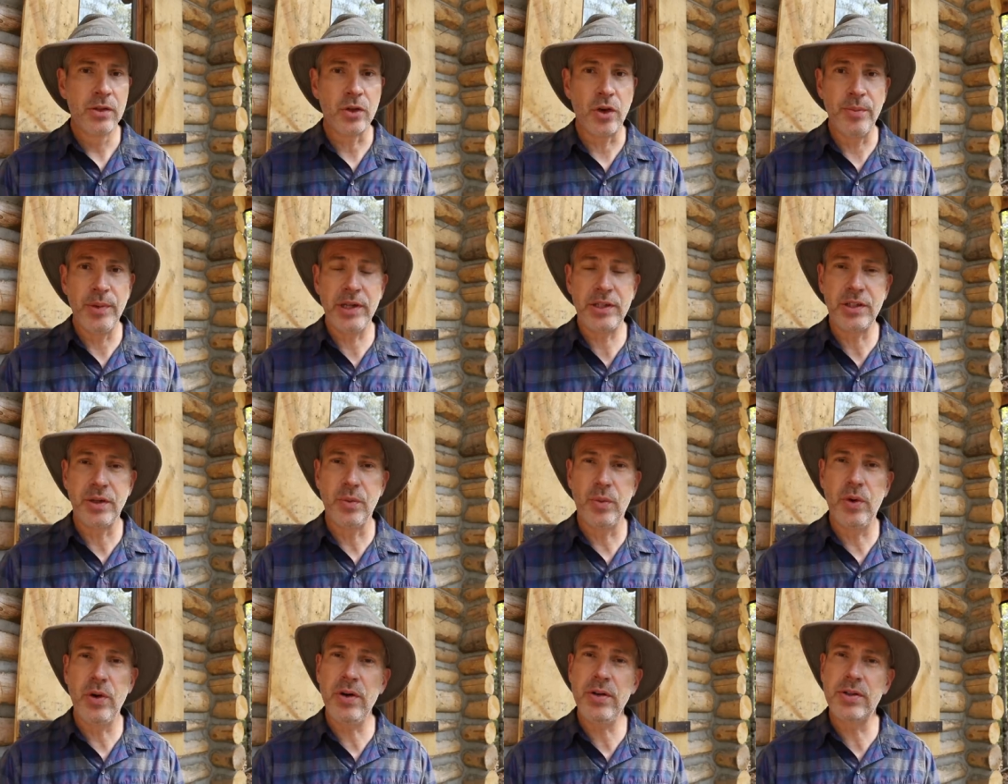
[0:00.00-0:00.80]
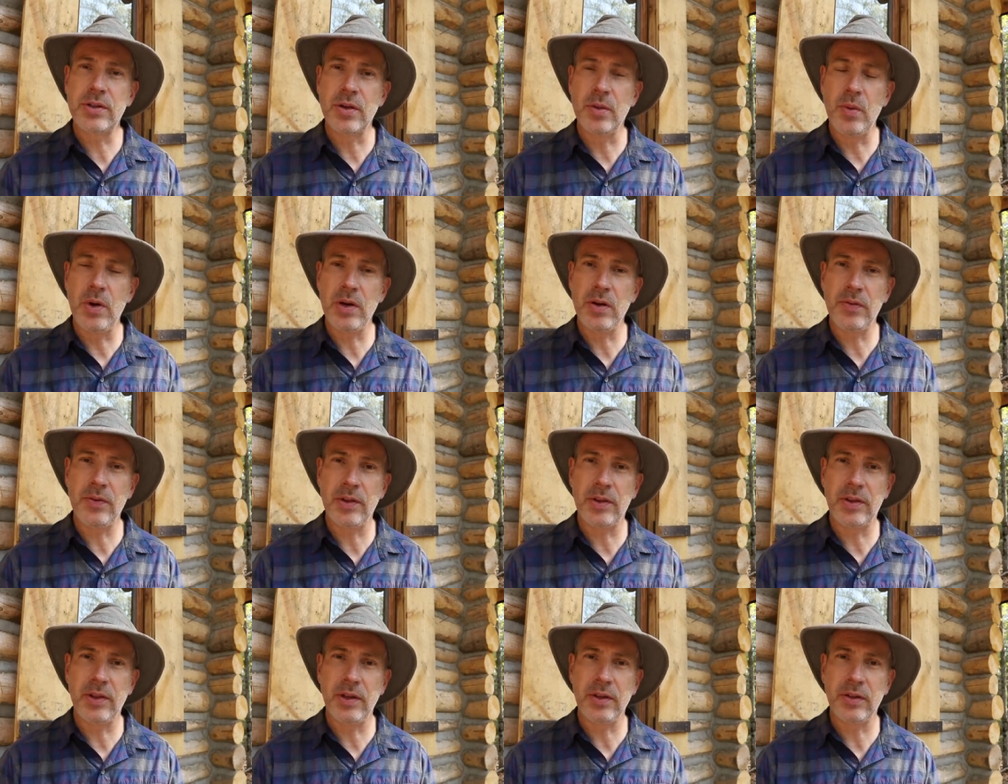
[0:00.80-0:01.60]
So I mentioned wood, so one of
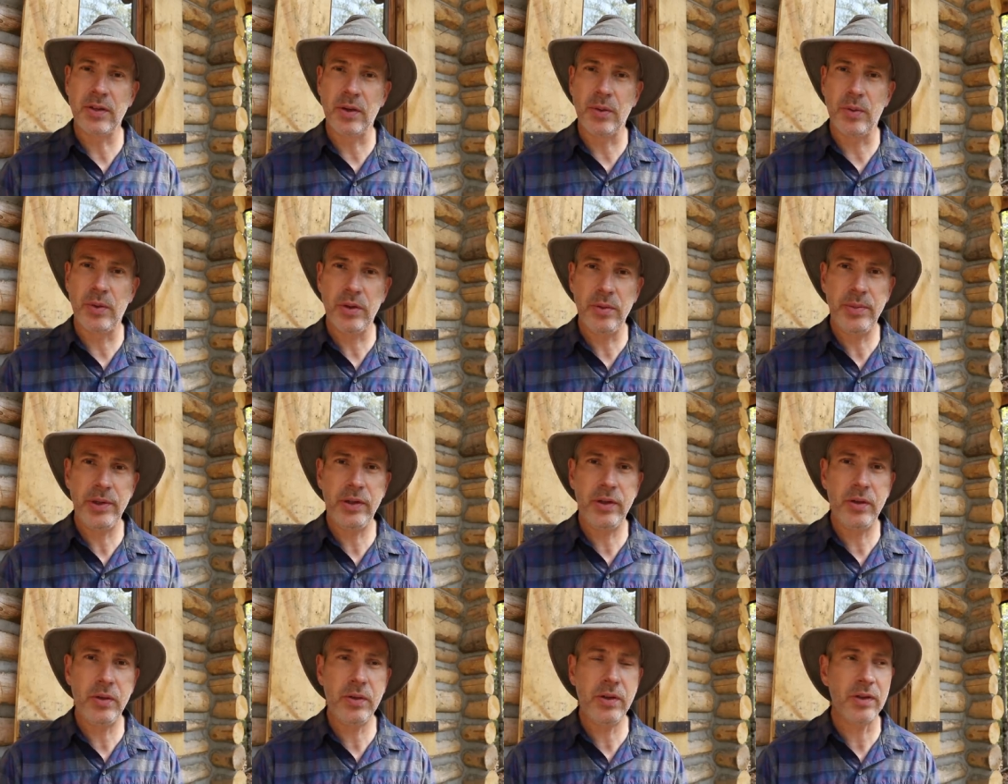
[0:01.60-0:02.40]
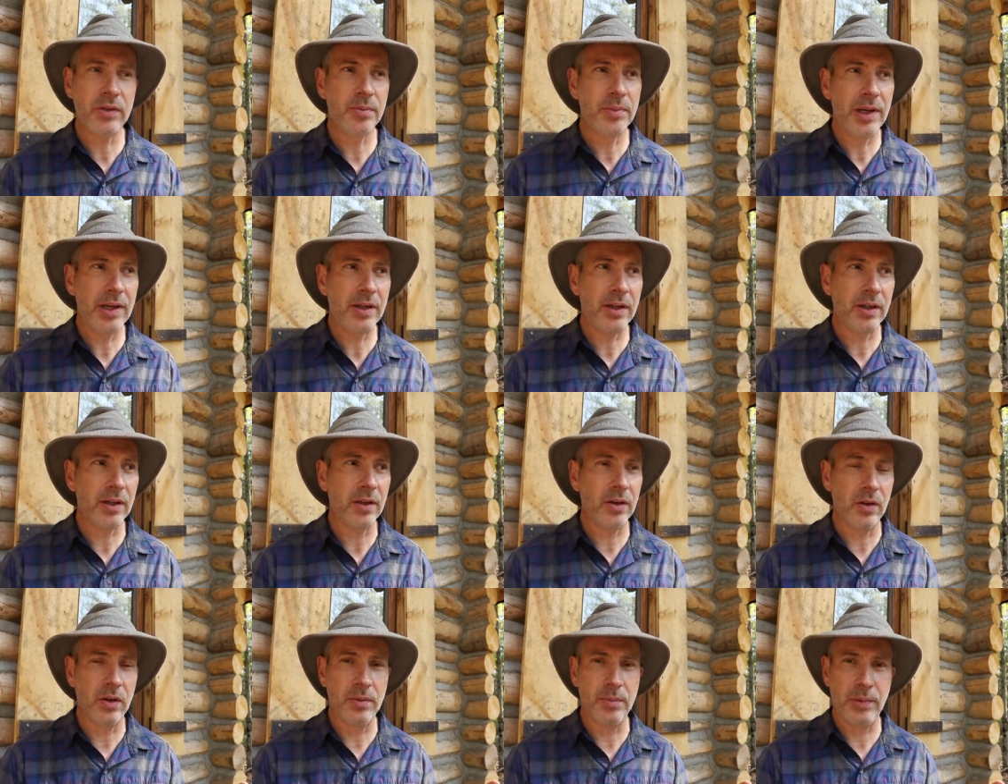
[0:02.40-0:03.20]
the things I will be doing is
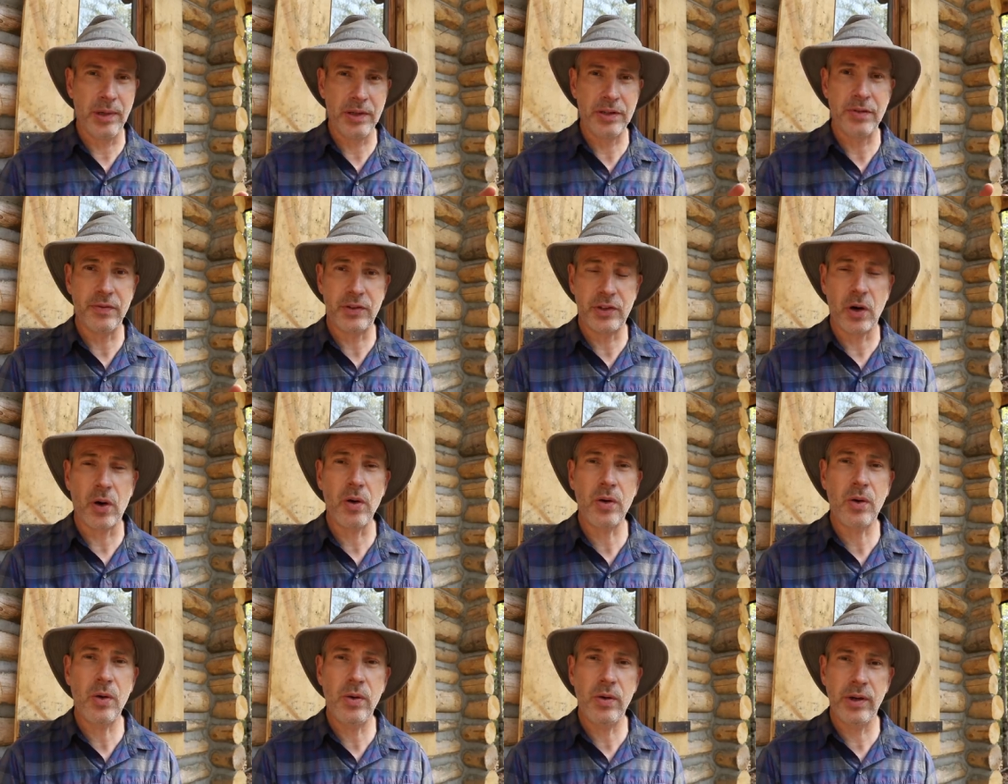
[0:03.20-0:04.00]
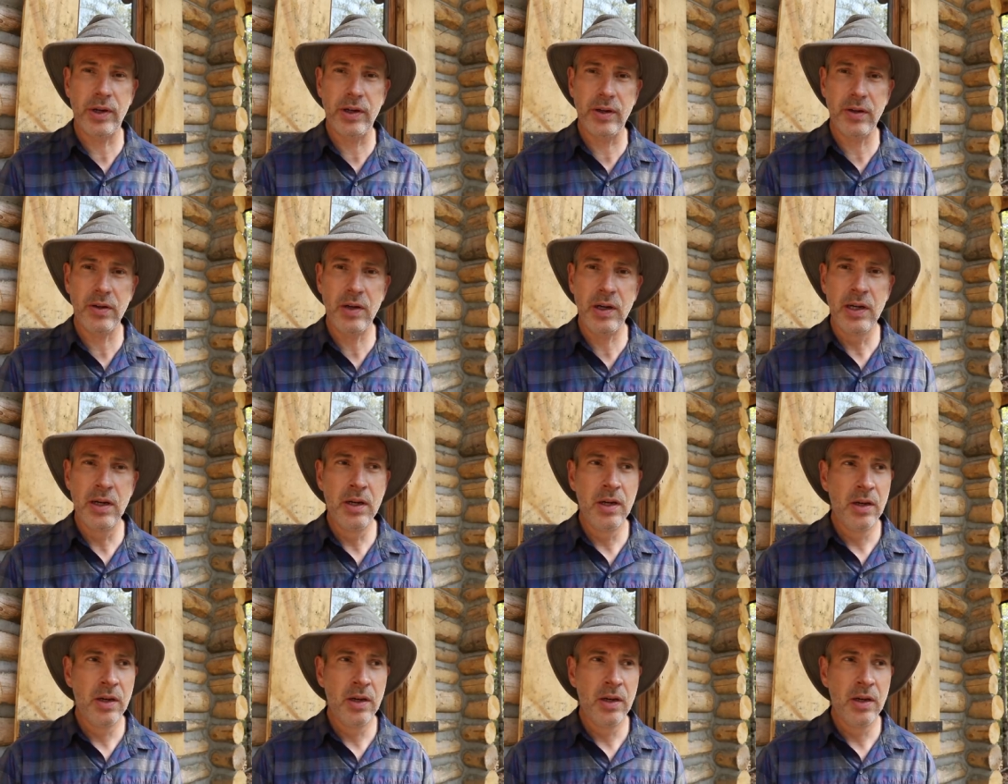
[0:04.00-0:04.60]
making a bunch of charcoal here.